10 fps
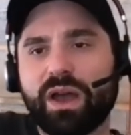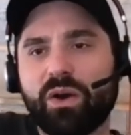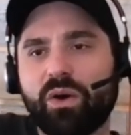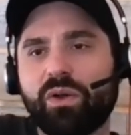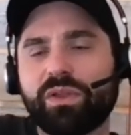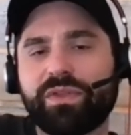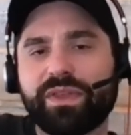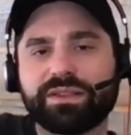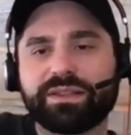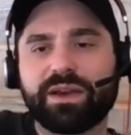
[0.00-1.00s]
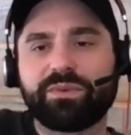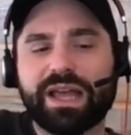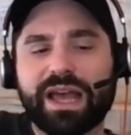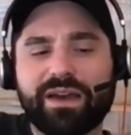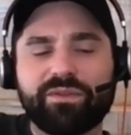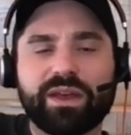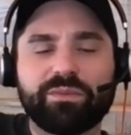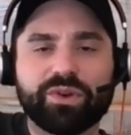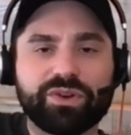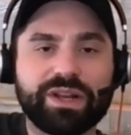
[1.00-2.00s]
all the things that would have
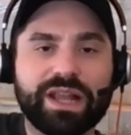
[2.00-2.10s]
them or could